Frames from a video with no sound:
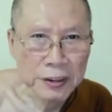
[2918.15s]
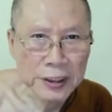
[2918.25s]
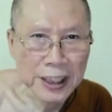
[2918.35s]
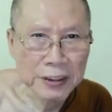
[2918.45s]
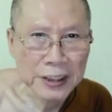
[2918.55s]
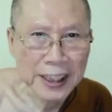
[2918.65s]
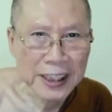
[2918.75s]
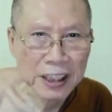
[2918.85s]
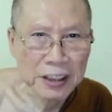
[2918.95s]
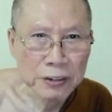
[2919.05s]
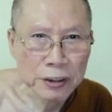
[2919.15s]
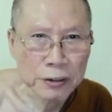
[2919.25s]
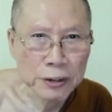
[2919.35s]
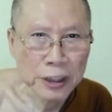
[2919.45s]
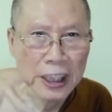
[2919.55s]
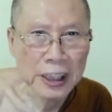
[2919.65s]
so that you can control your